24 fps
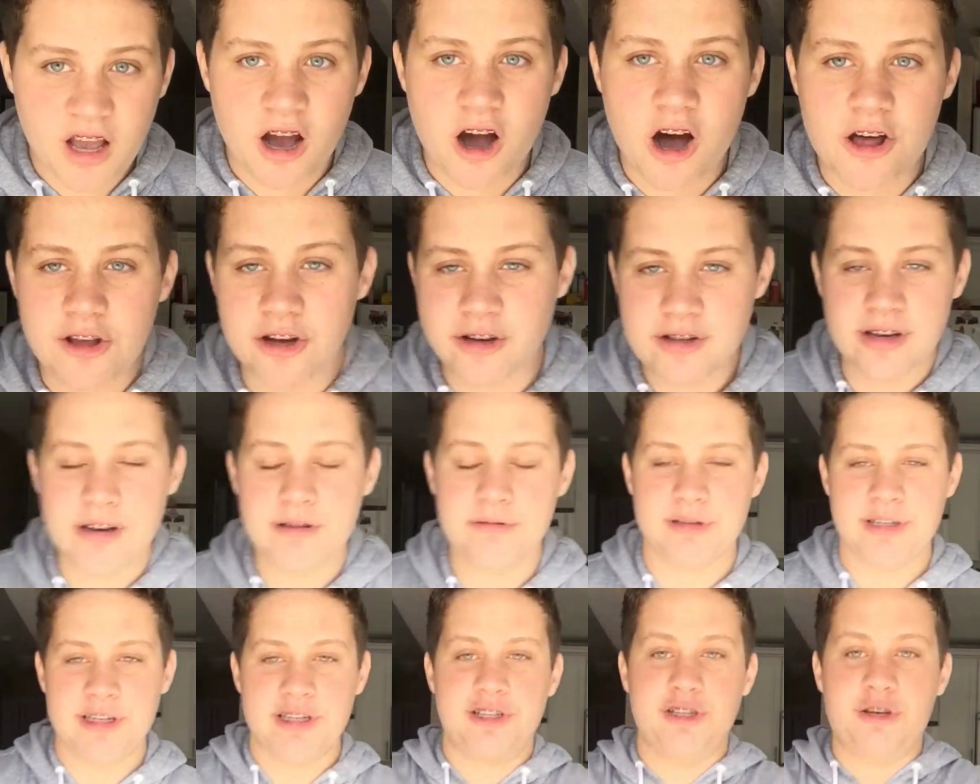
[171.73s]
although there
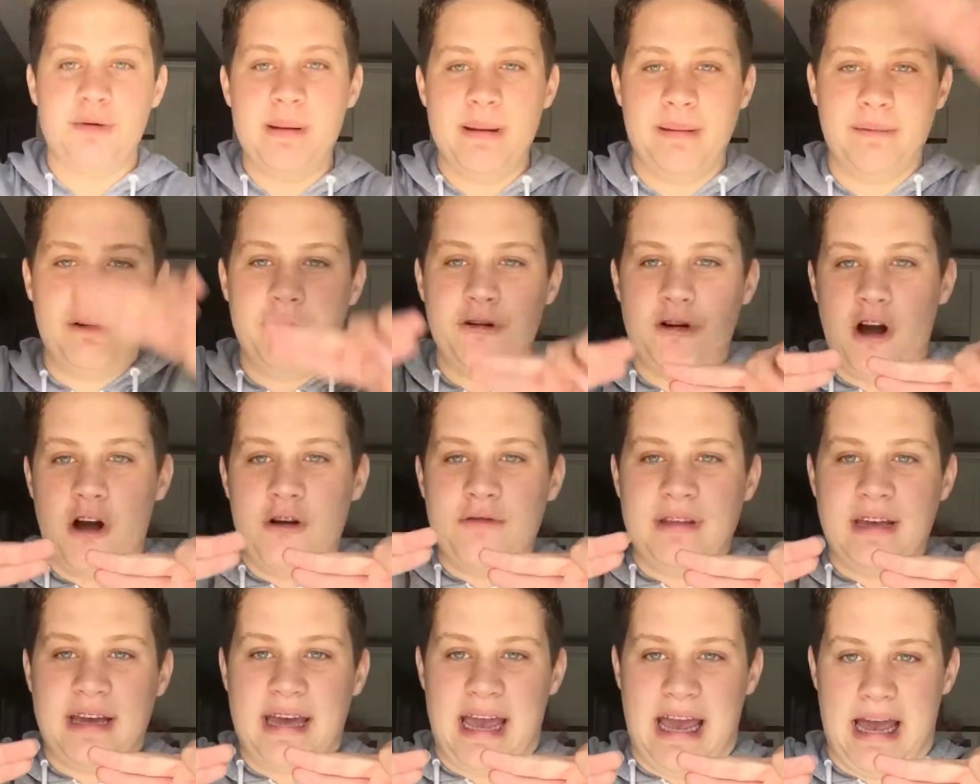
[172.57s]
was these two people who
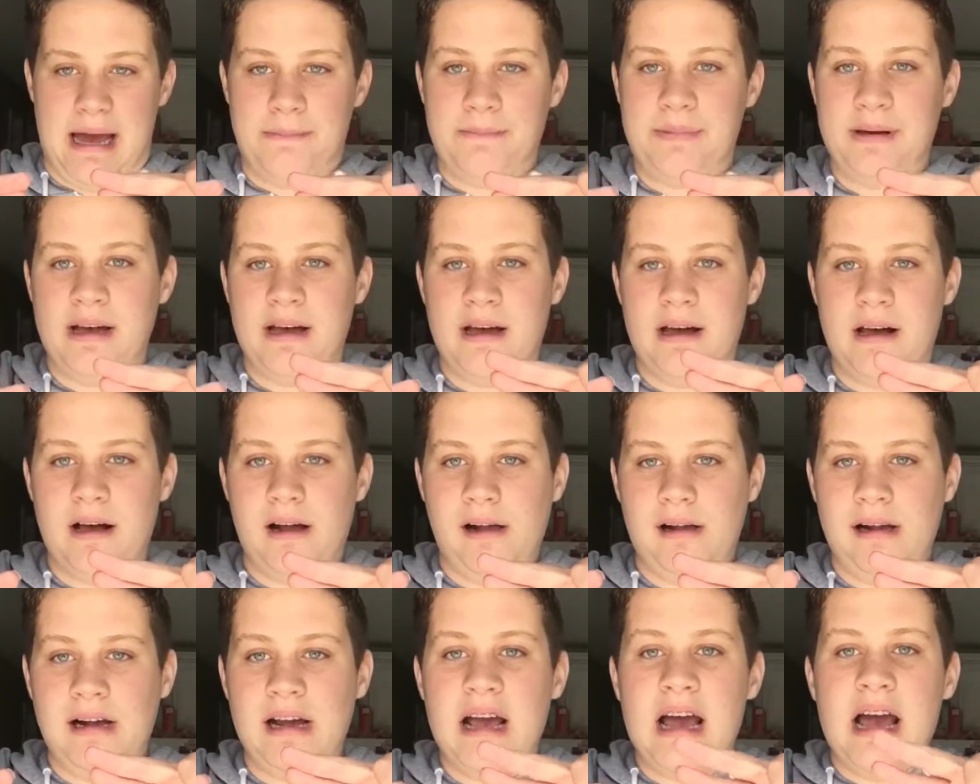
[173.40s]
owned the camp,
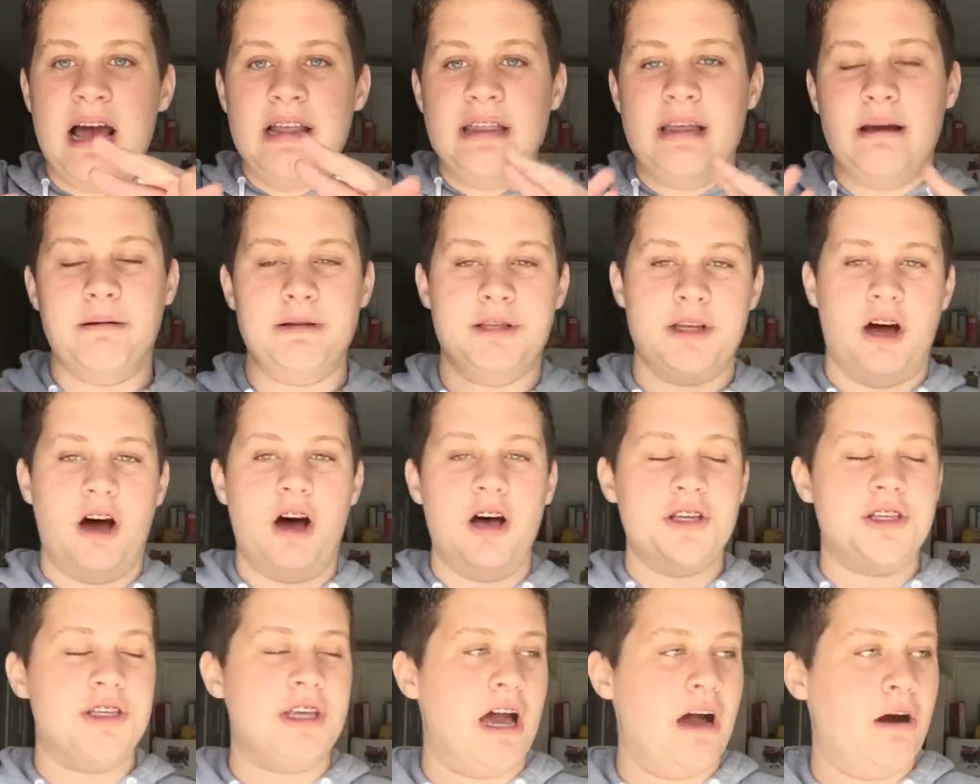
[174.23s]
there was
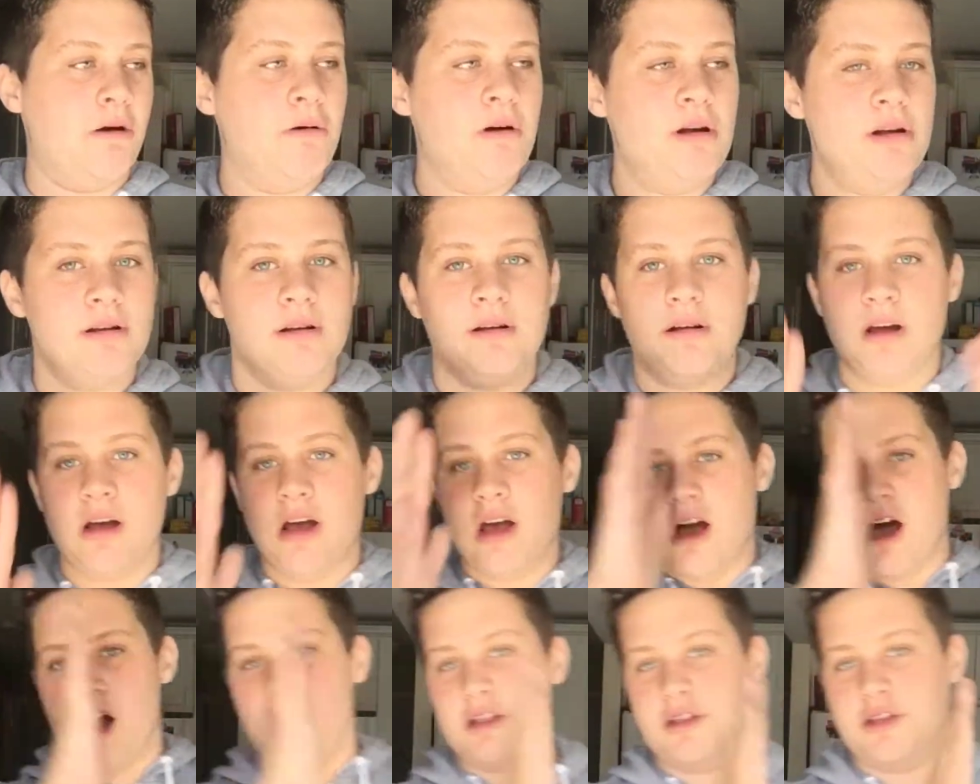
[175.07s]
also
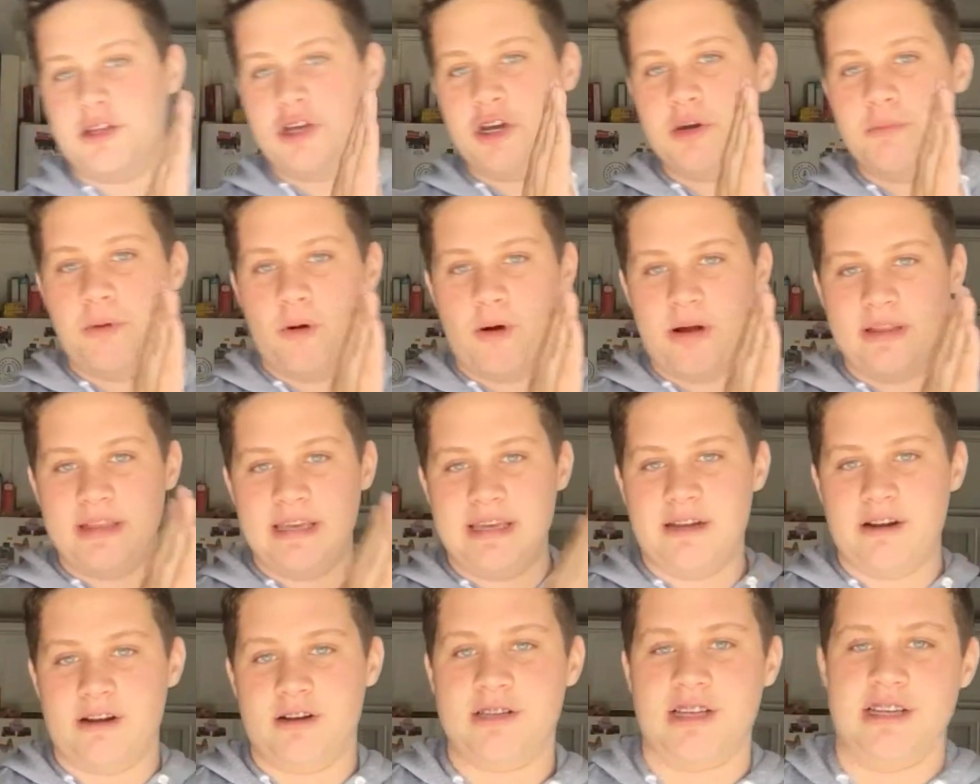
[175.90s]
2 boy
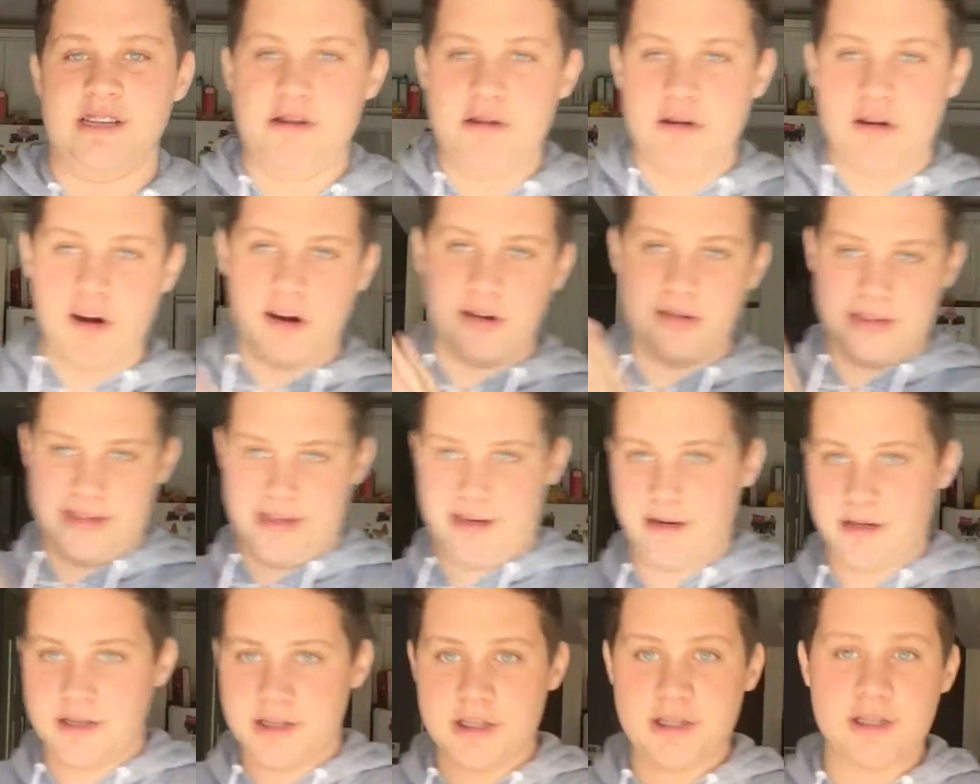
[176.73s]
leaders and 2 girl
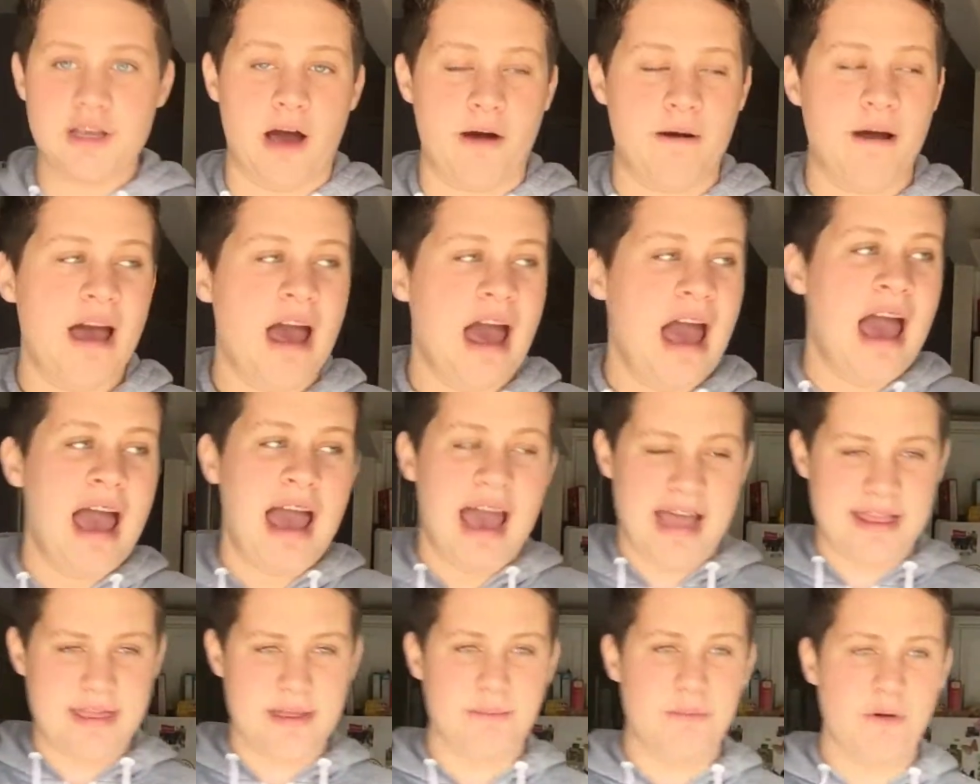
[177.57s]
leaders. So,
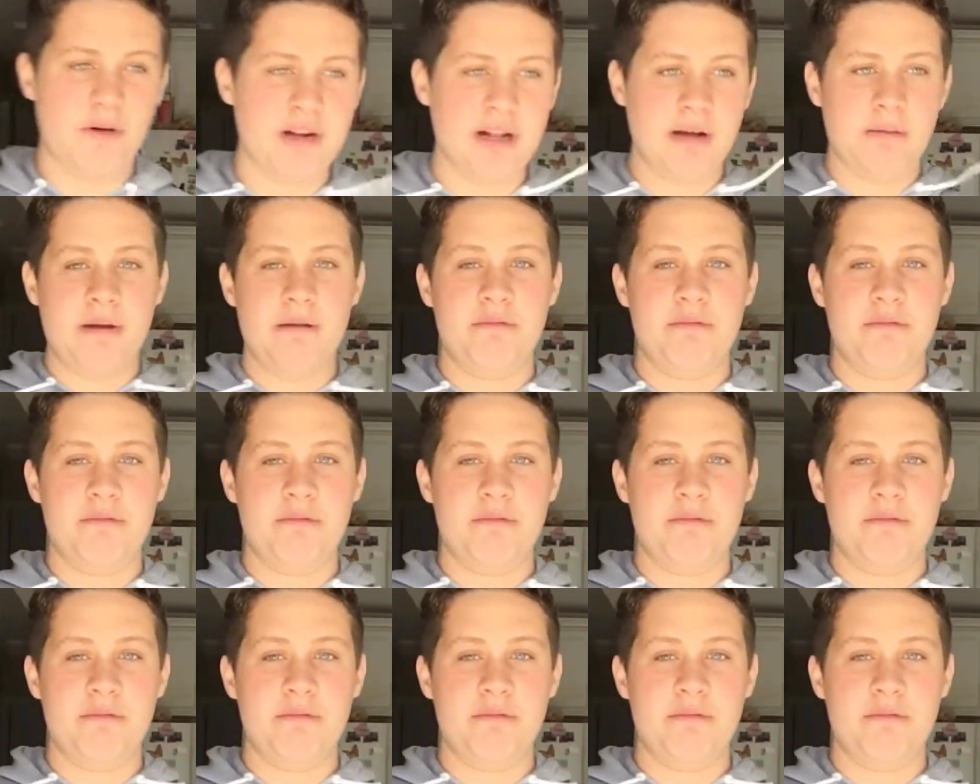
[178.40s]
in the morning,